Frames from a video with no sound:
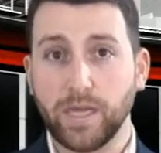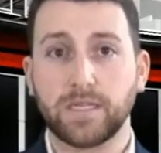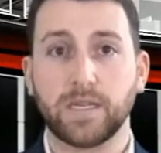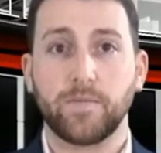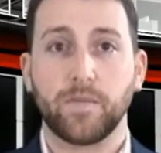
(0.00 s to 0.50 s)

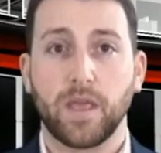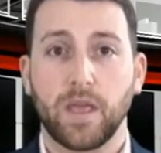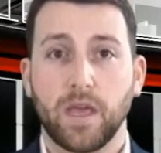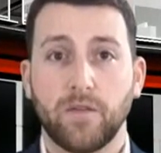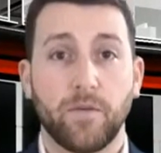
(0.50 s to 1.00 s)
risk?
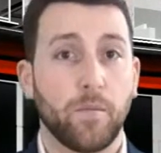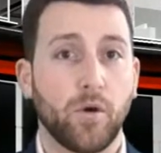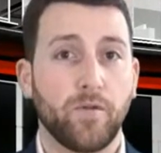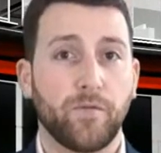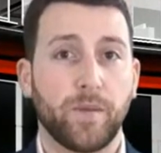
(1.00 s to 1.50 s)
For
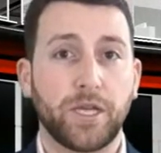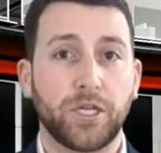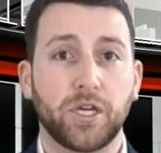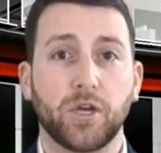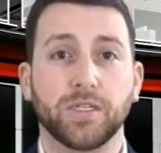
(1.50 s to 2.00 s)
more
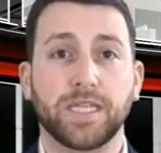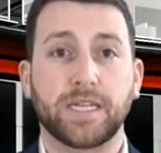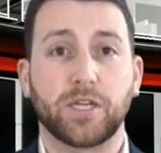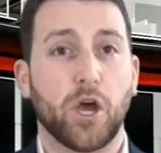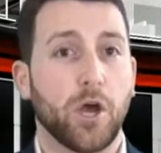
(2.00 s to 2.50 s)
information,
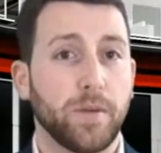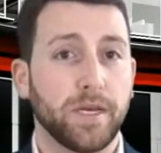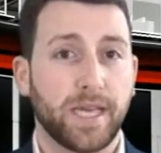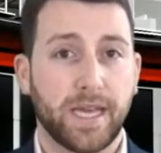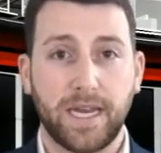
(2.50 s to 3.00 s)
contact
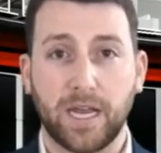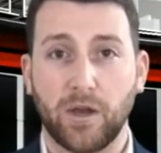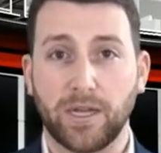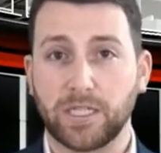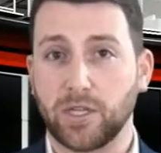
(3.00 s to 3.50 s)

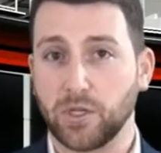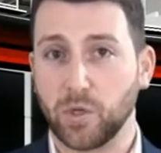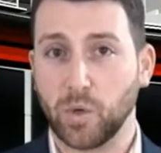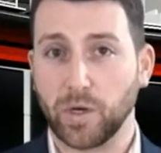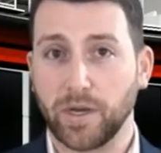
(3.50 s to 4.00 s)

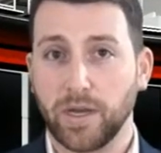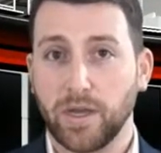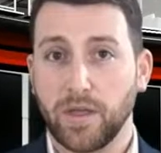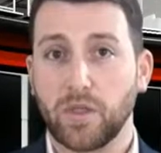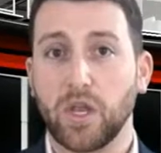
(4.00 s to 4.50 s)
UrbanKidneyAlliance.org.
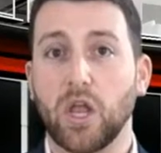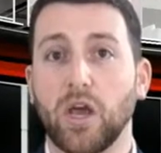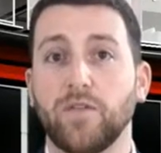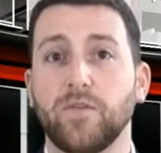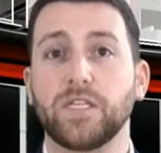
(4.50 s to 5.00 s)
The
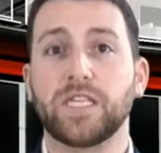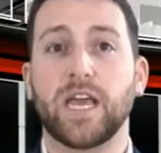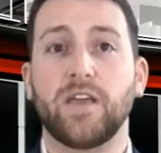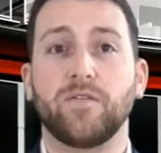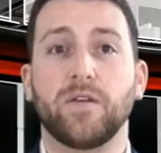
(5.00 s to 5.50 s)
life you
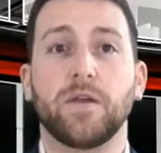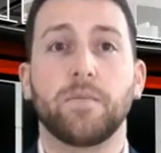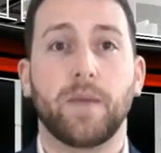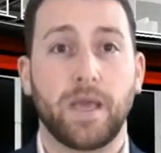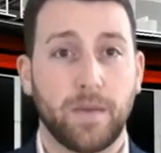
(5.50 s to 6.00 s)
save
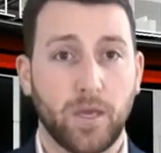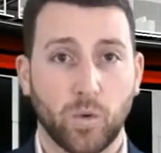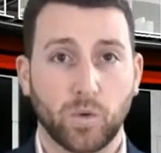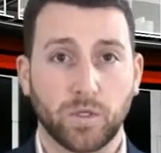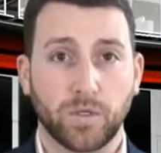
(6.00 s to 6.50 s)
may be
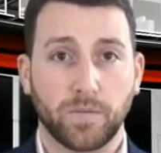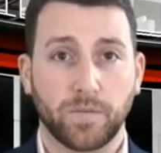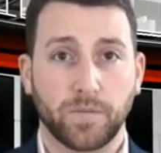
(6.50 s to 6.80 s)
yours.